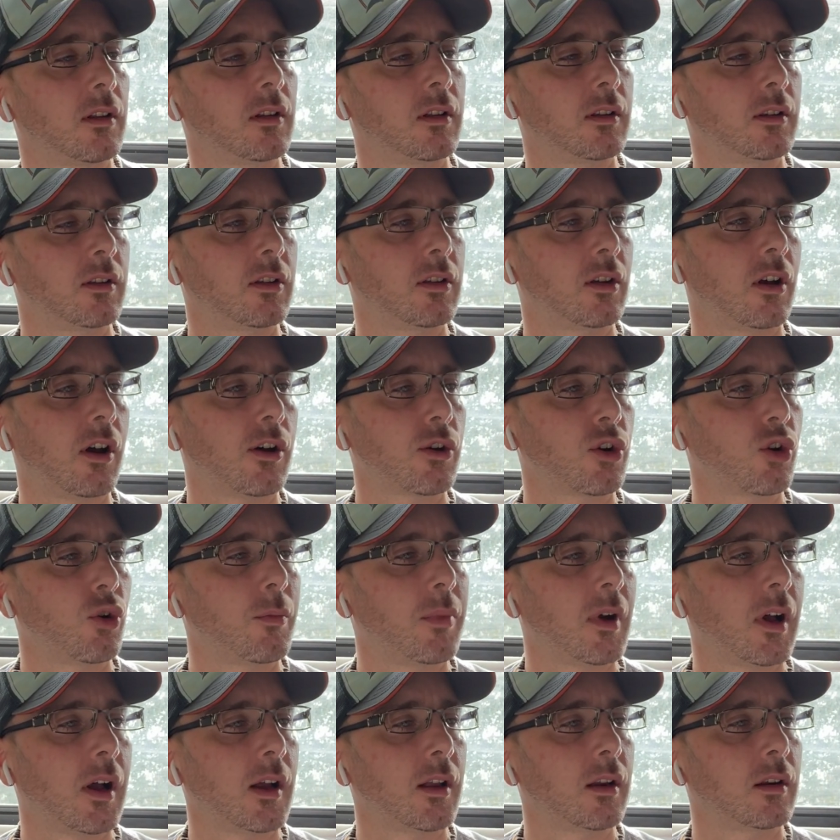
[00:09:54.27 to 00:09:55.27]

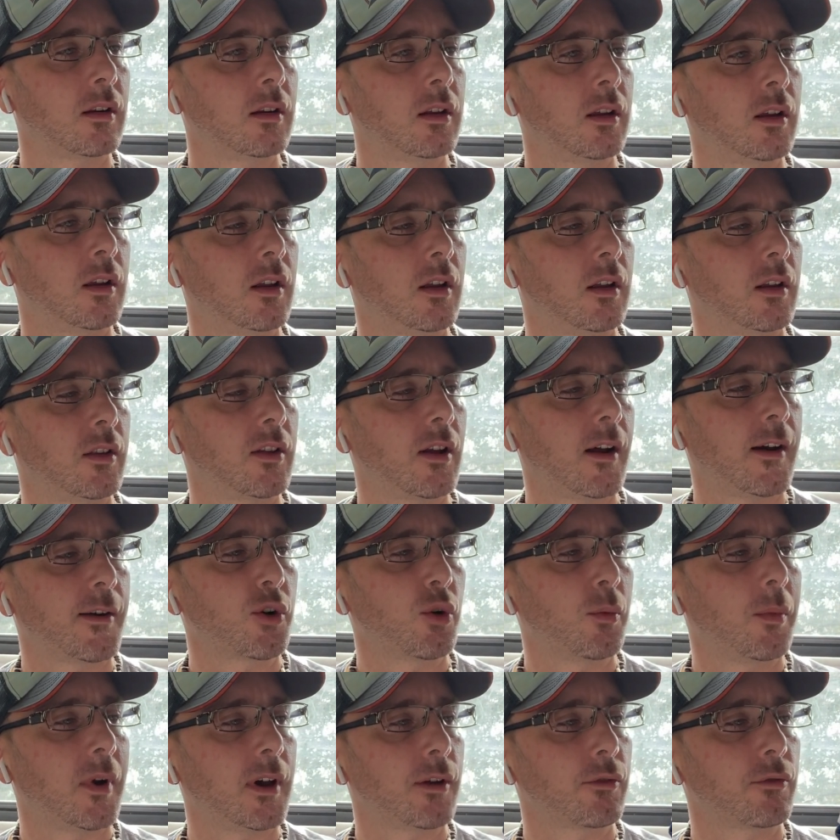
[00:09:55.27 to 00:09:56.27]
Autobot the
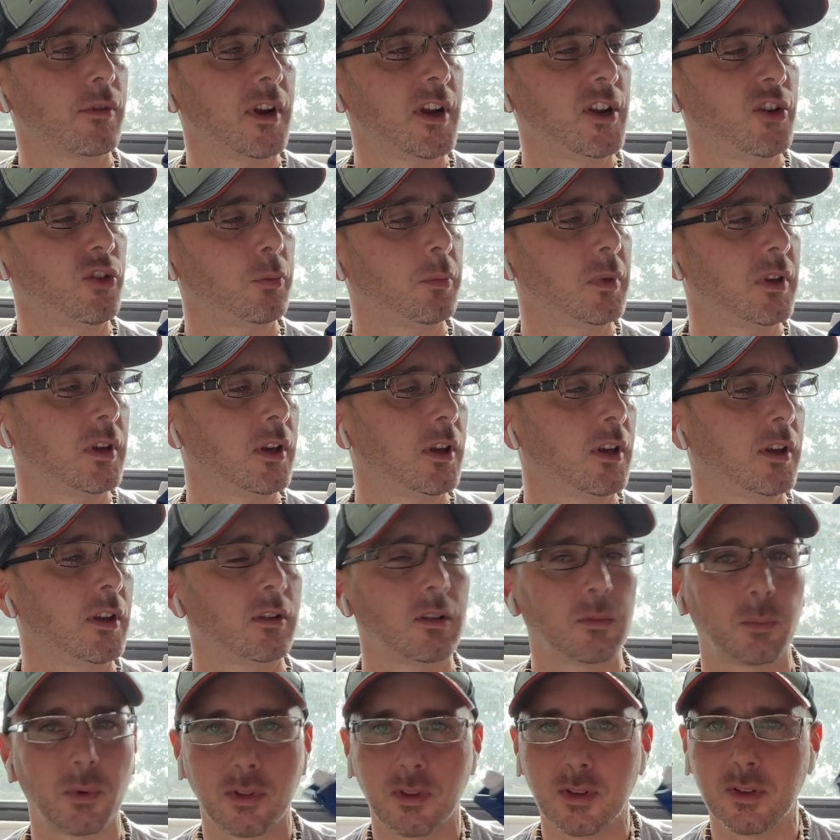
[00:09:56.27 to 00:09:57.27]
Autobot race,
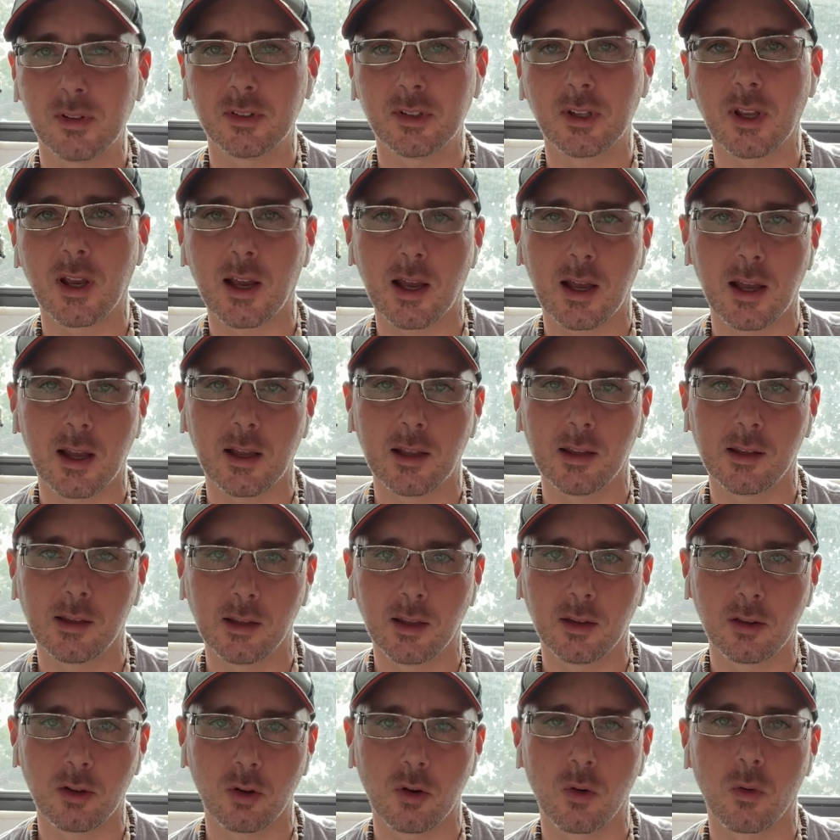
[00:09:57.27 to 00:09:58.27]
because with this guy
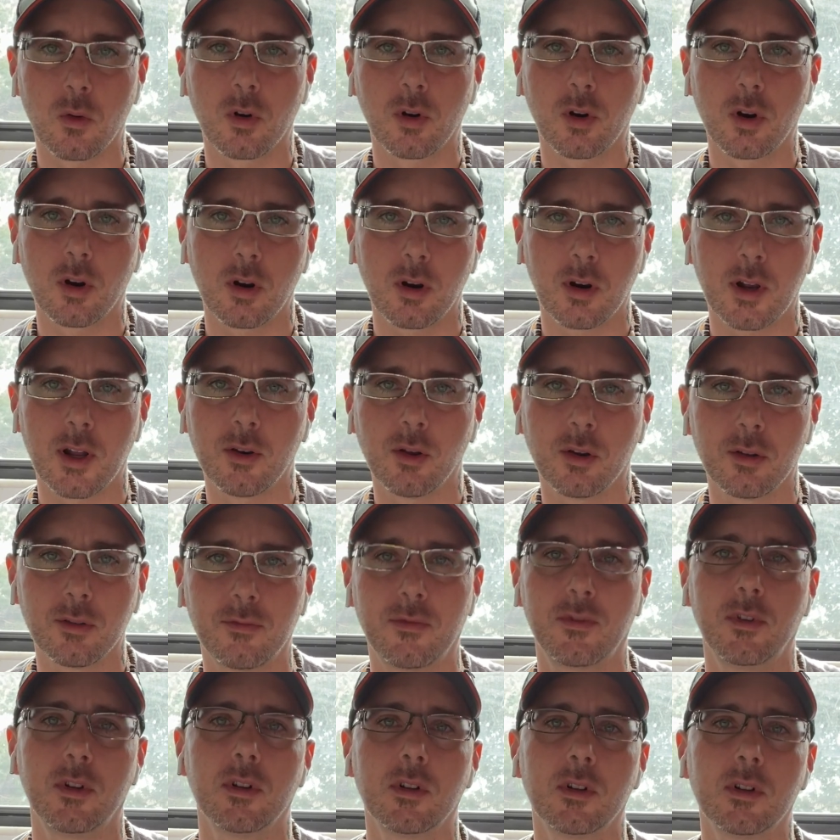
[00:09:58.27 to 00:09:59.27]
in the corner, I don't
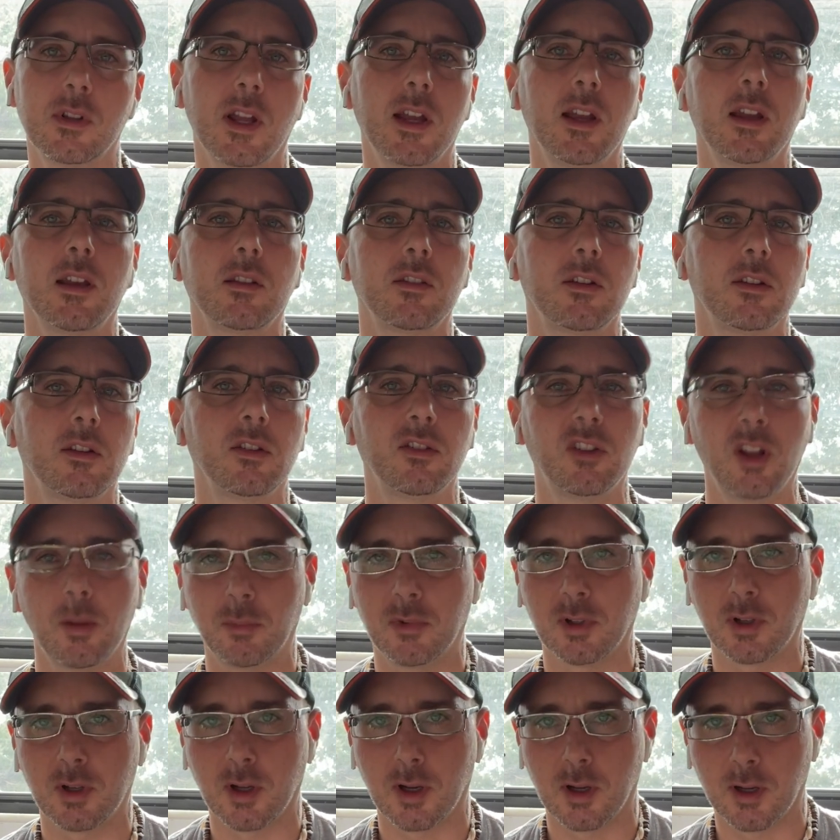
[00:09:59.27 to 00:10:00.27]
feel like the
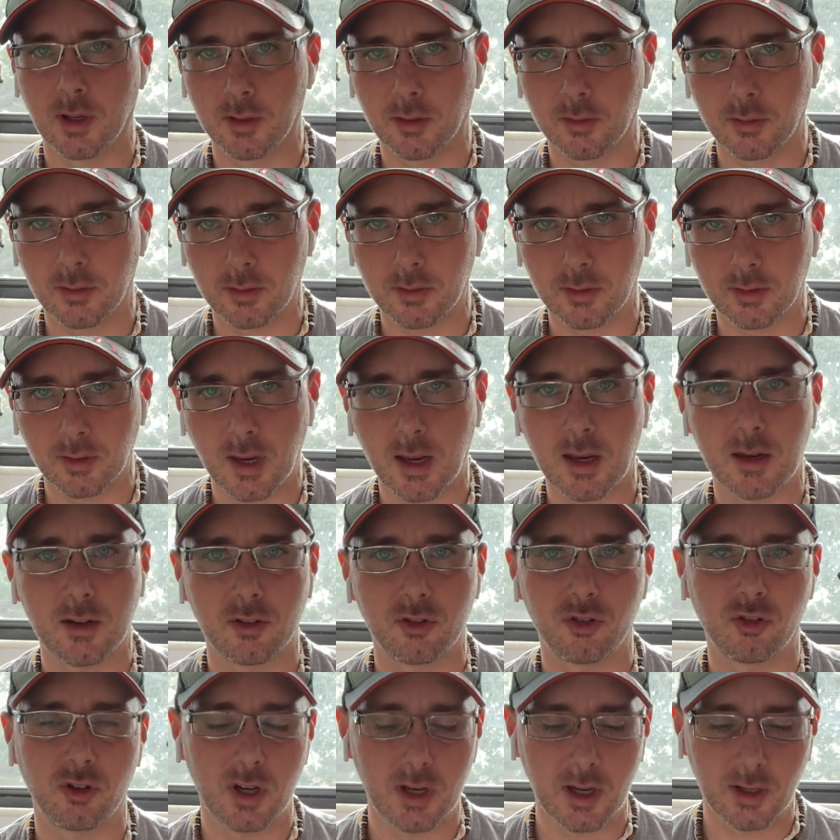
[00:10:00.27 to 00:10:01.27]
Decepticons stand a
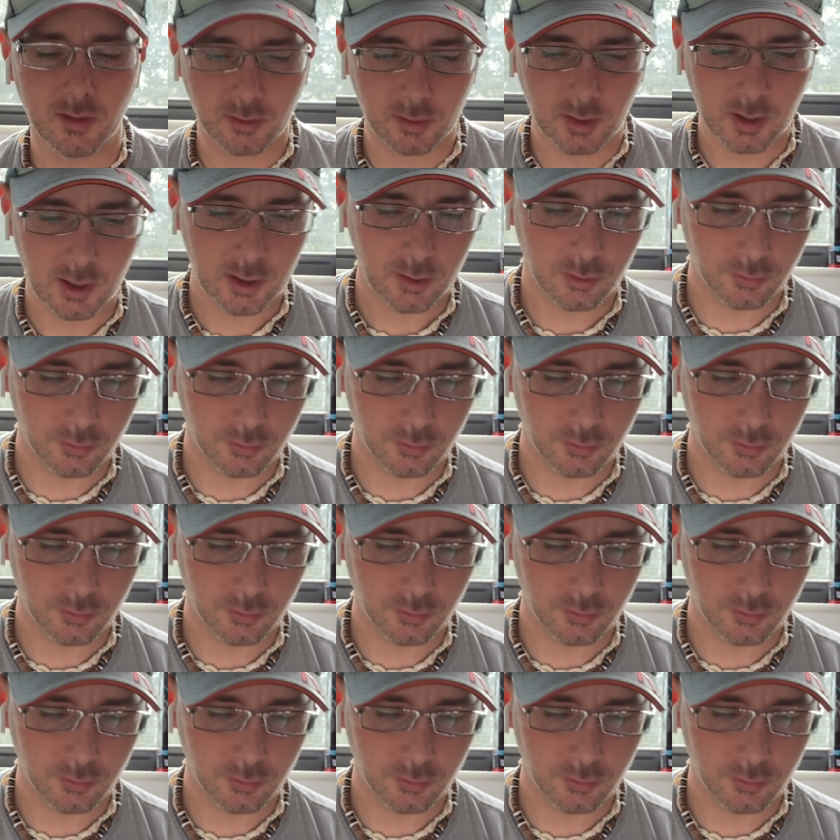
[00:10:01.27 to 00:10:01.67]
chance.